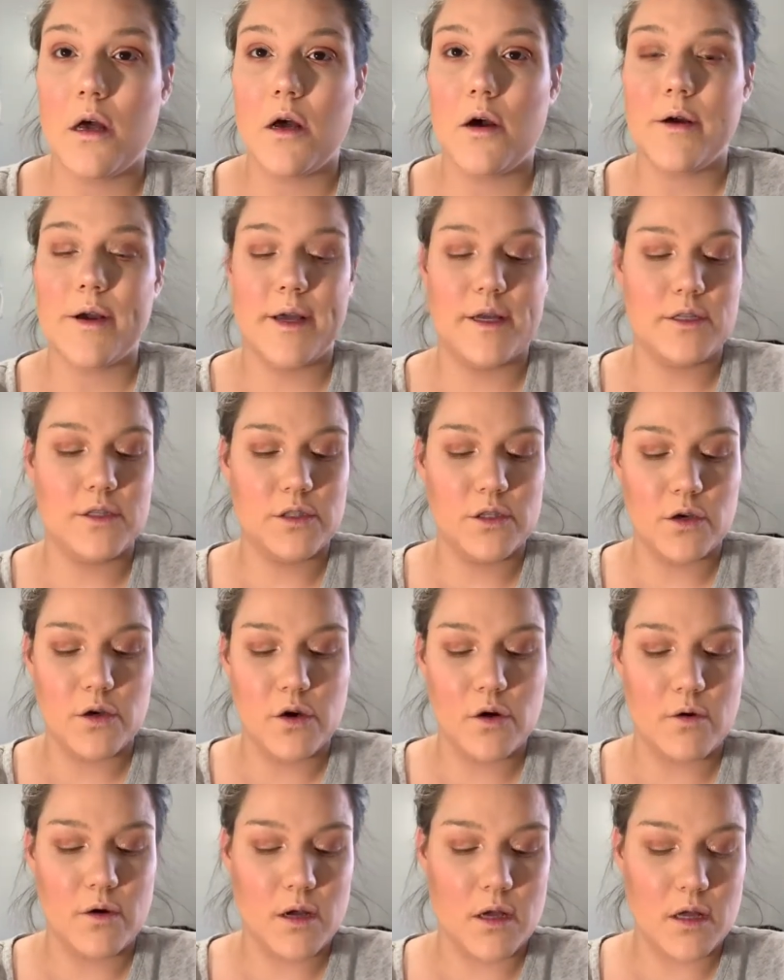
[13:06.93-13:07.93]
Okay,
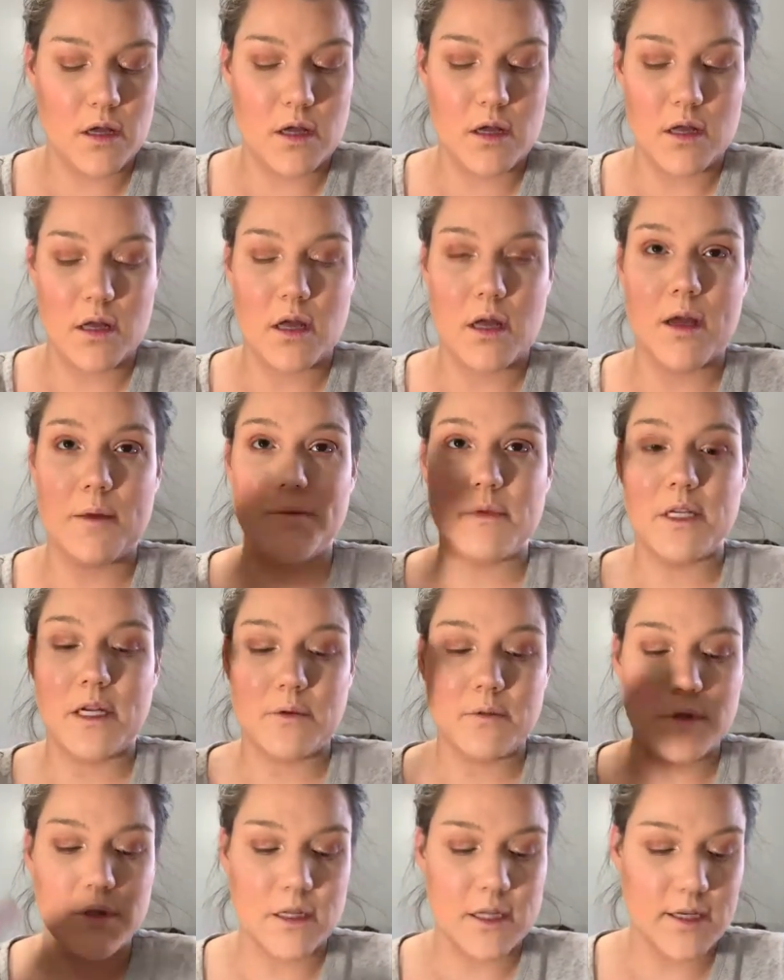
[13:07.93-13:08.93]
so I'm done
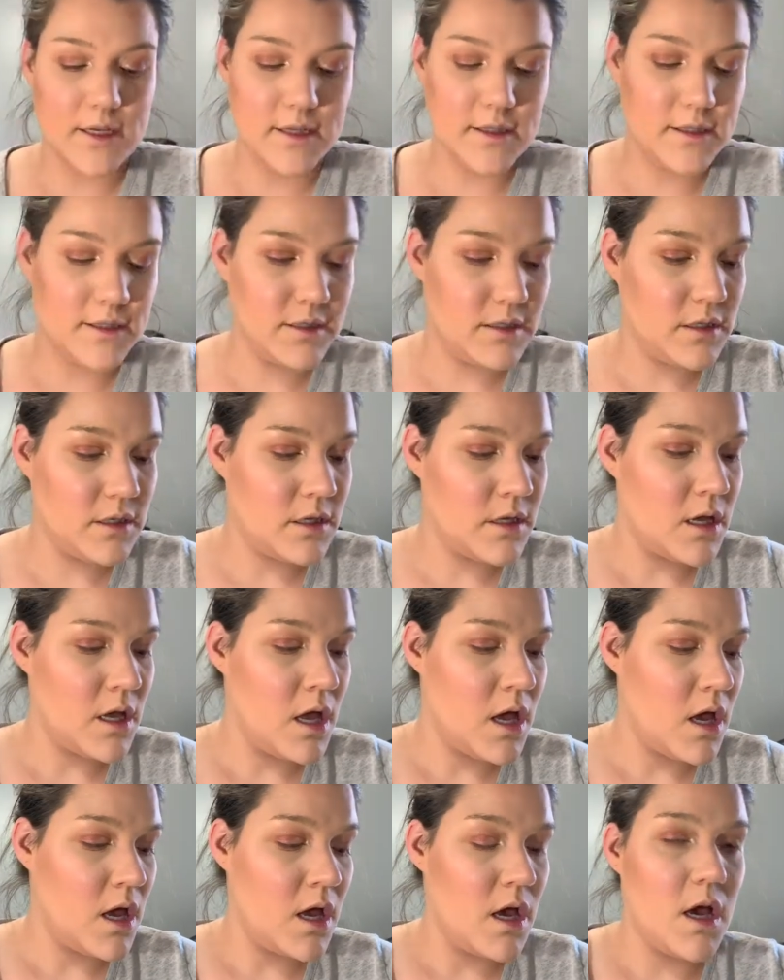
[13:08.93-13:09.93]
with this.
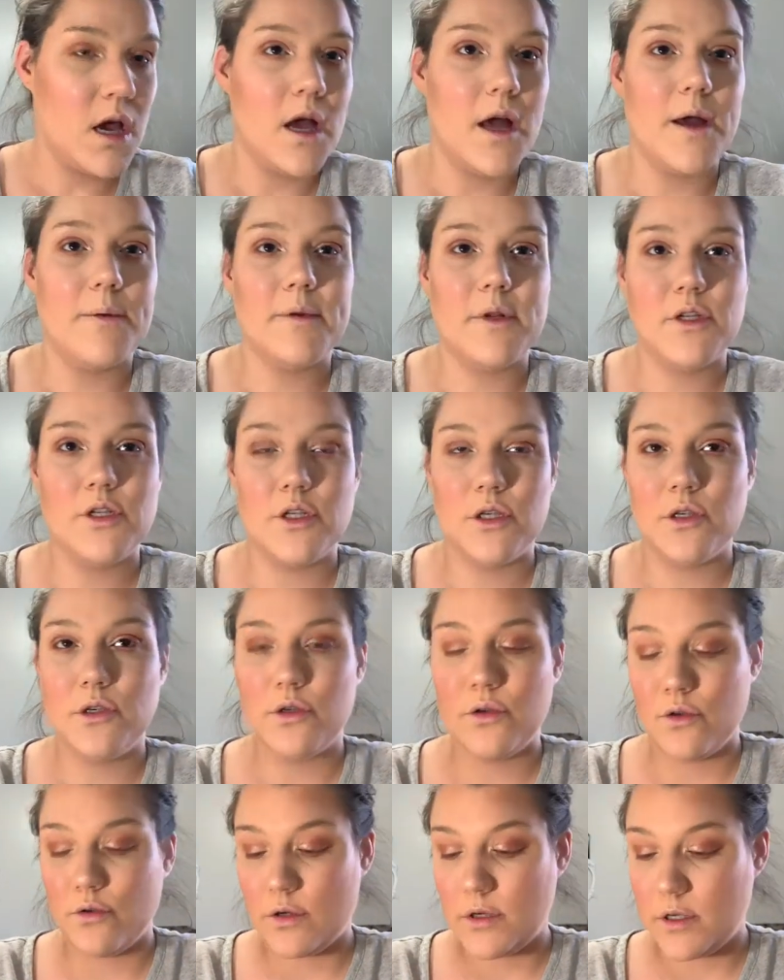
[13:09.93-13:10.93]
I'm gonna
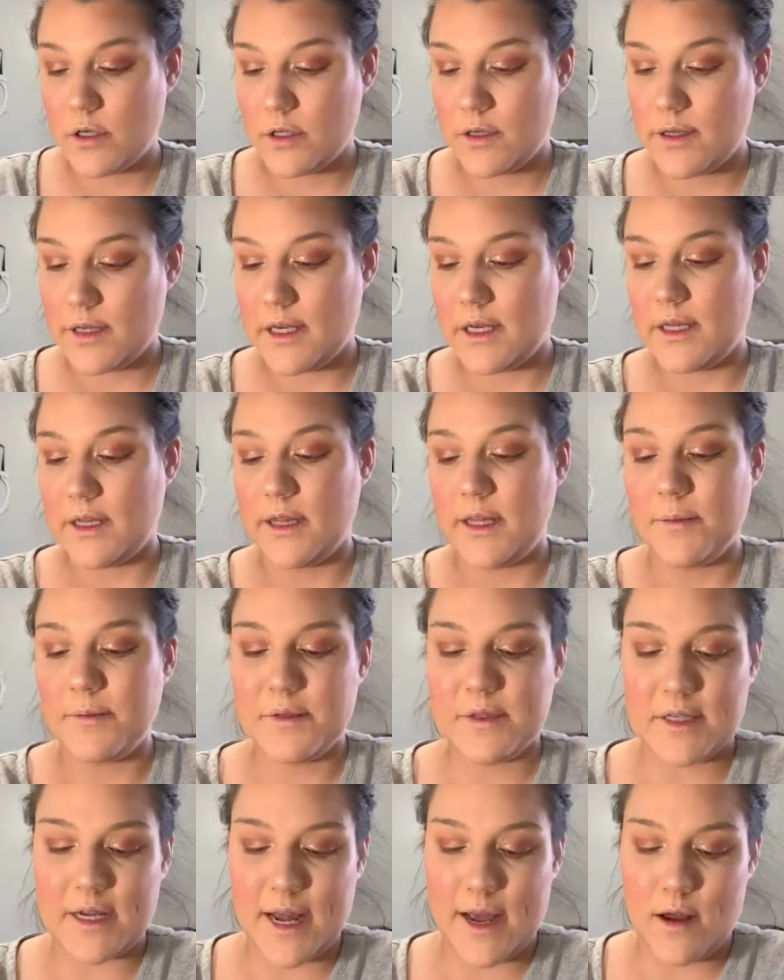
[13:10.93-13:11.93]
do the
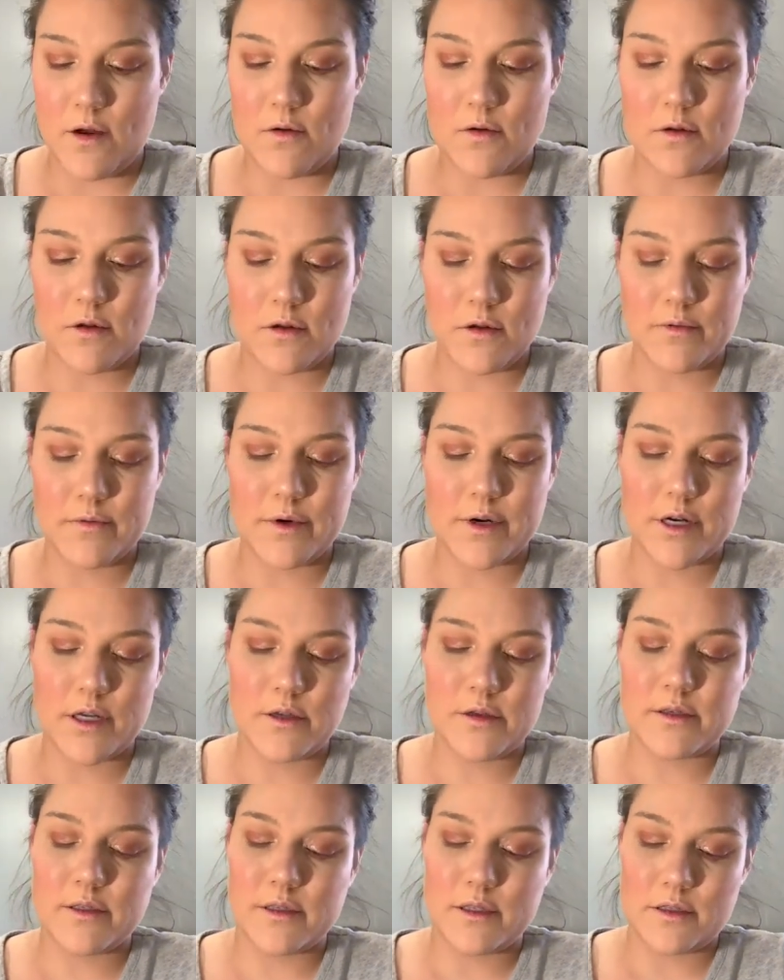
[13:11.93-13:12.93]
lips now. We're gonna
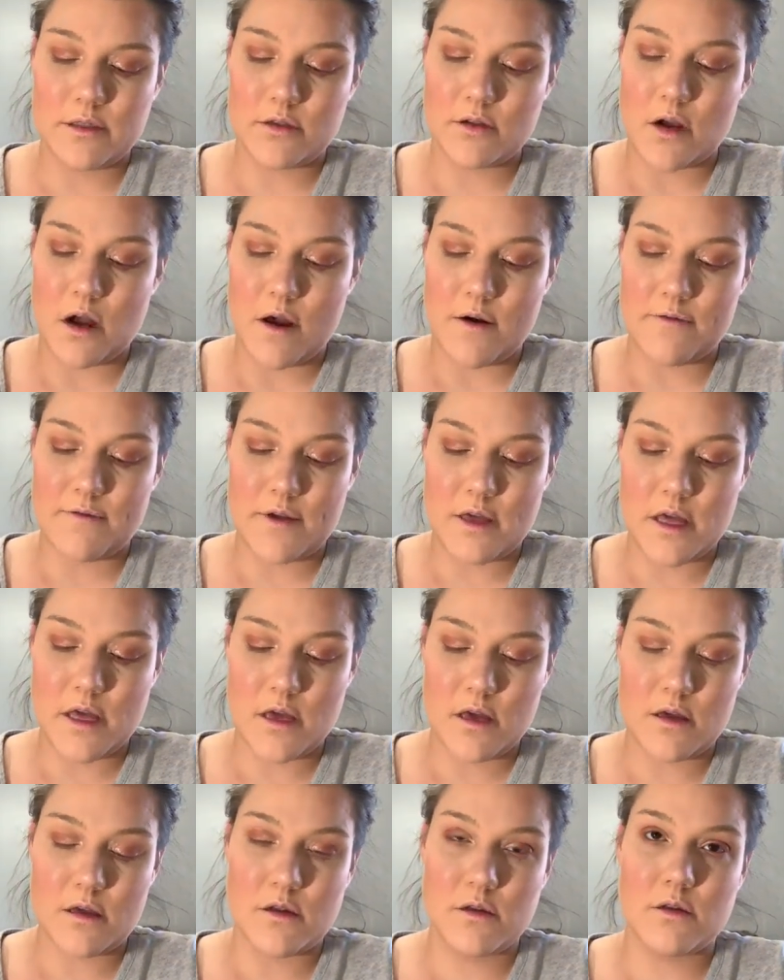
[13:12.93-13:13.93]
use this
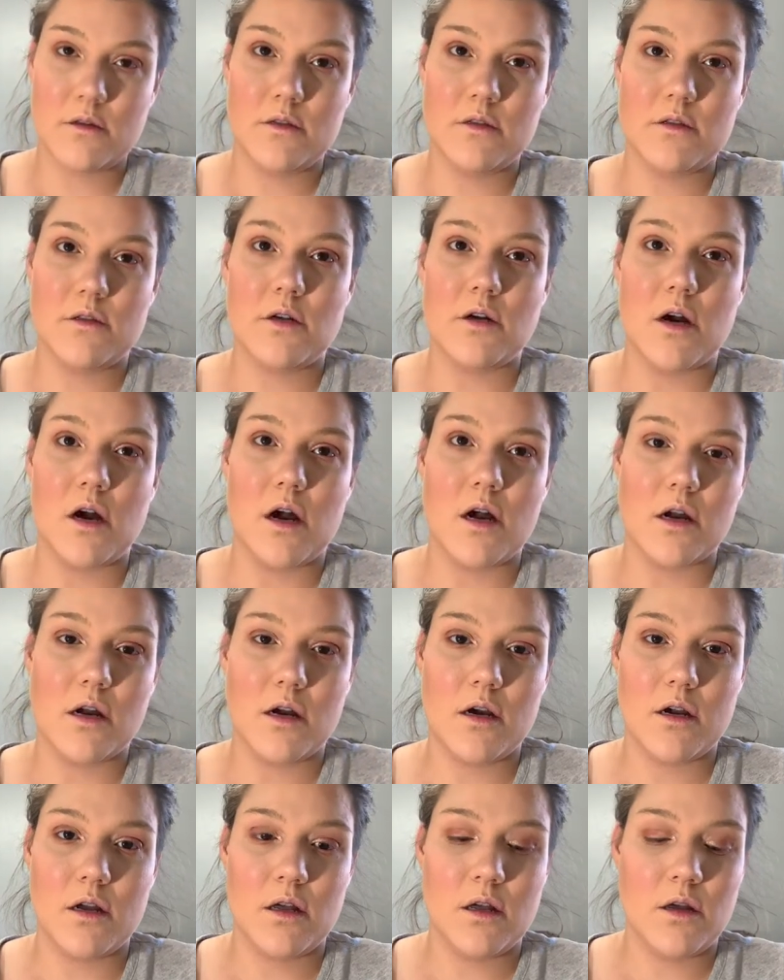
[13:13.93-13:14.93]
Toffee
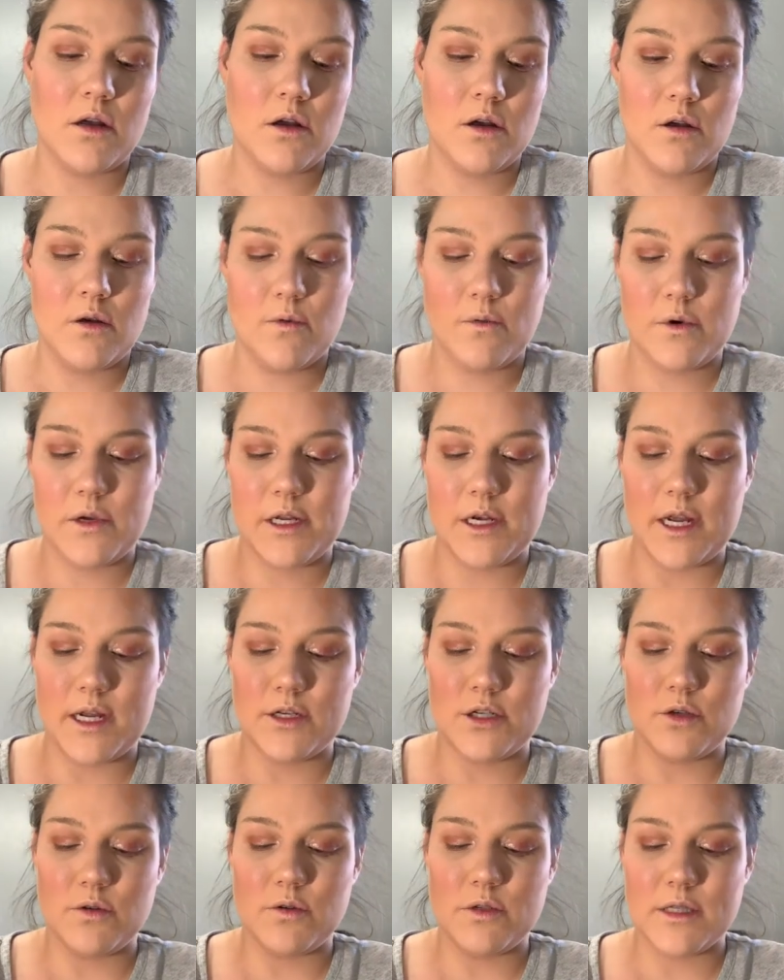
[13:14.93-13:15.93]
Talk one. I
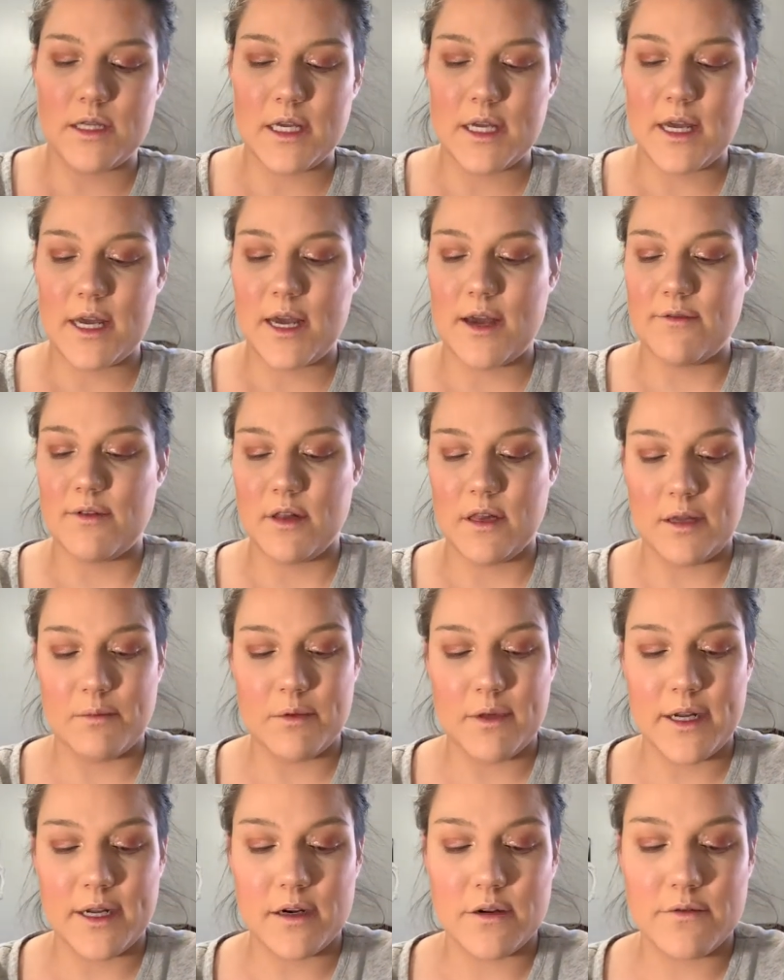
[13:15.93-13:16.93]
don't think I have a lip
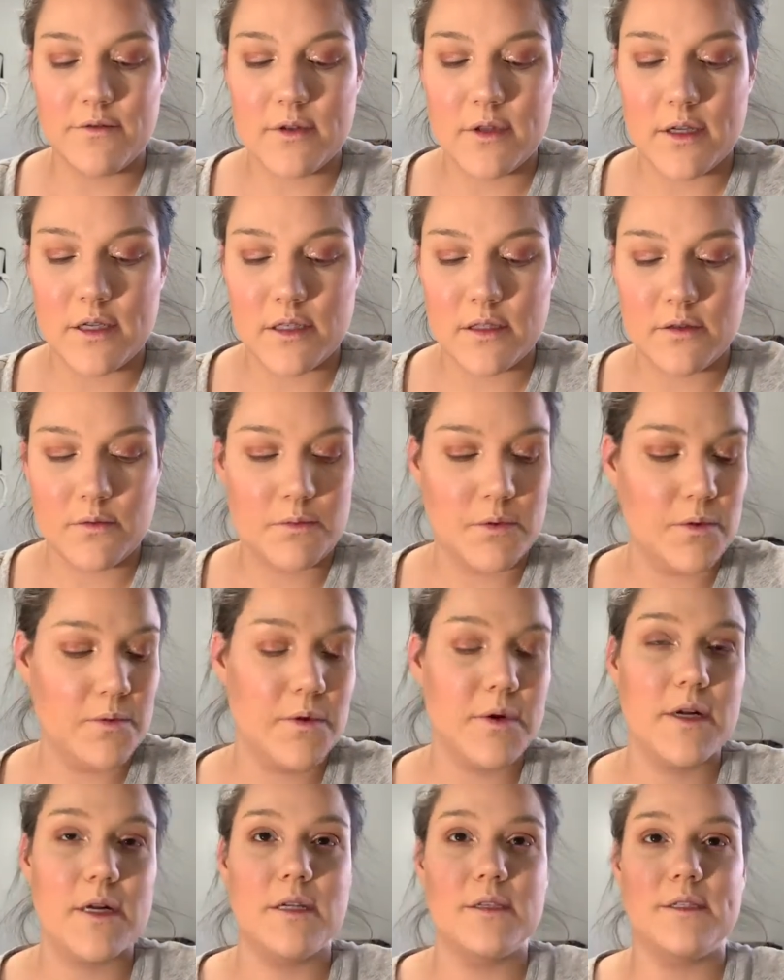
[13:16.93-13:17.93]
liner for this, but
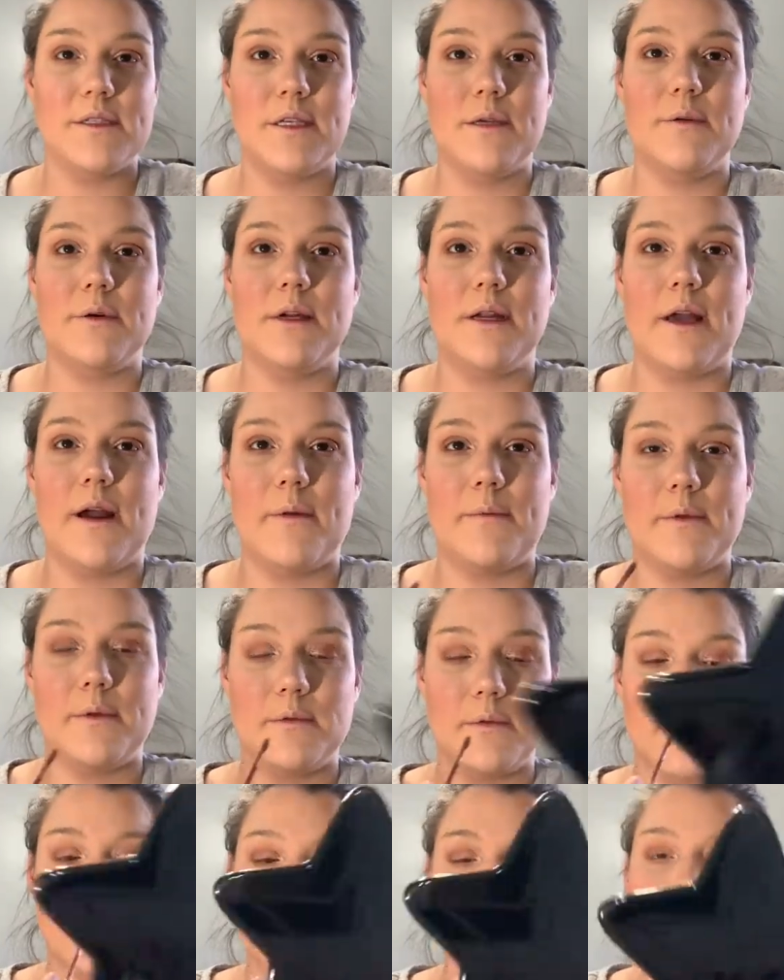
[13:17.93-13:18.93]
we're gonna see what happens
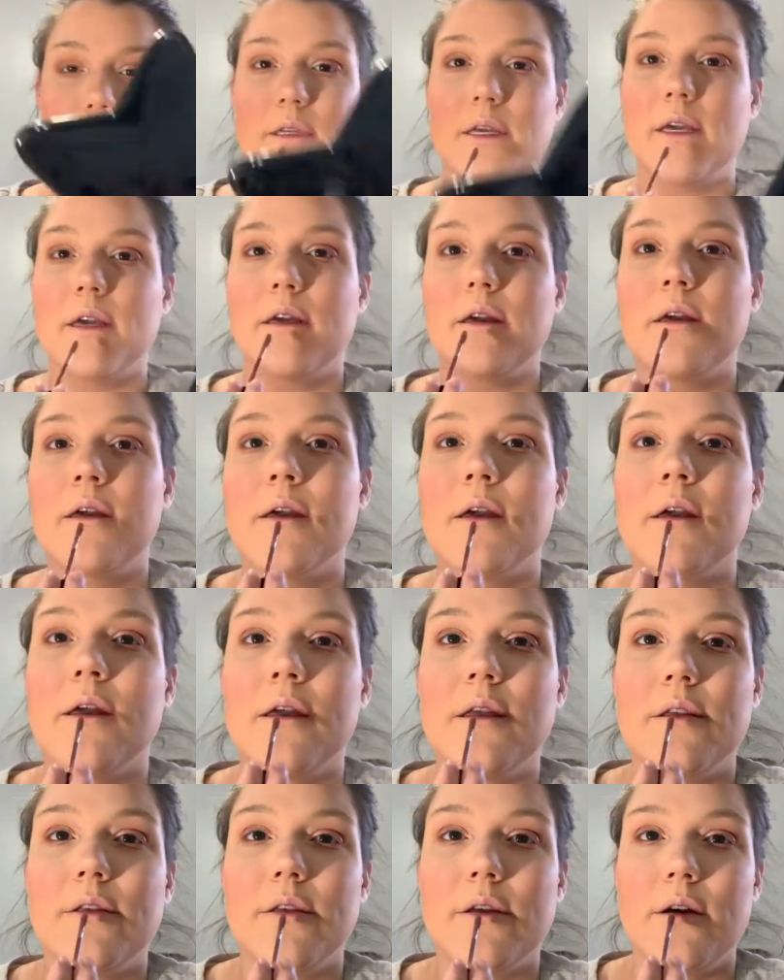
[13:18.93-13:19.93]
when it looks like.
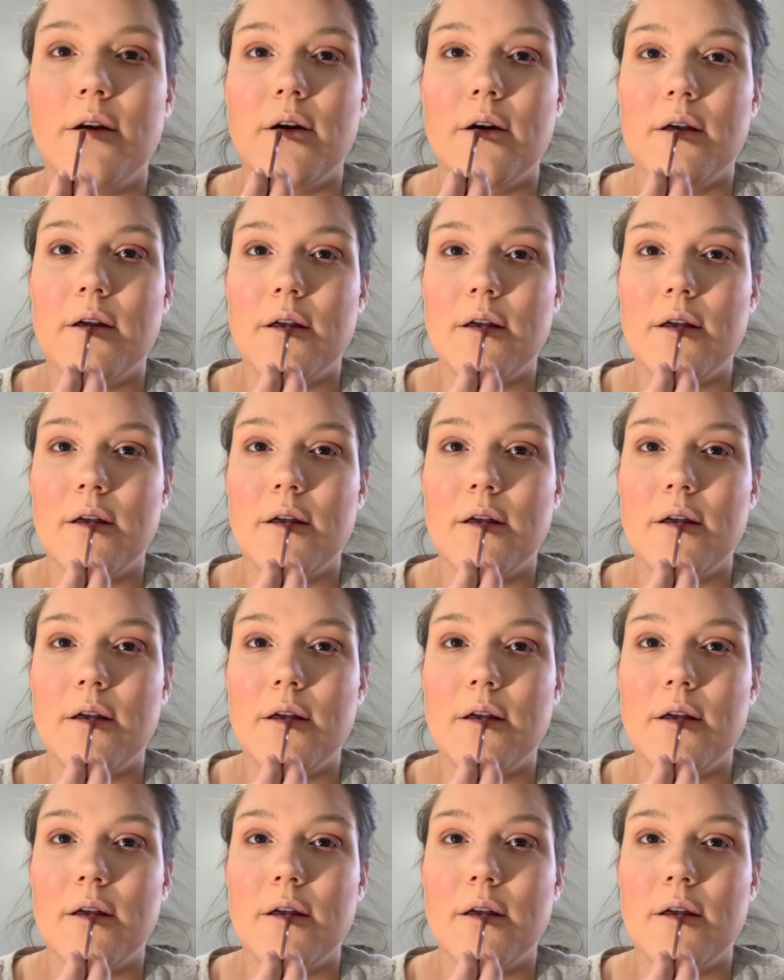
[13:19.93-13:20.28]
So,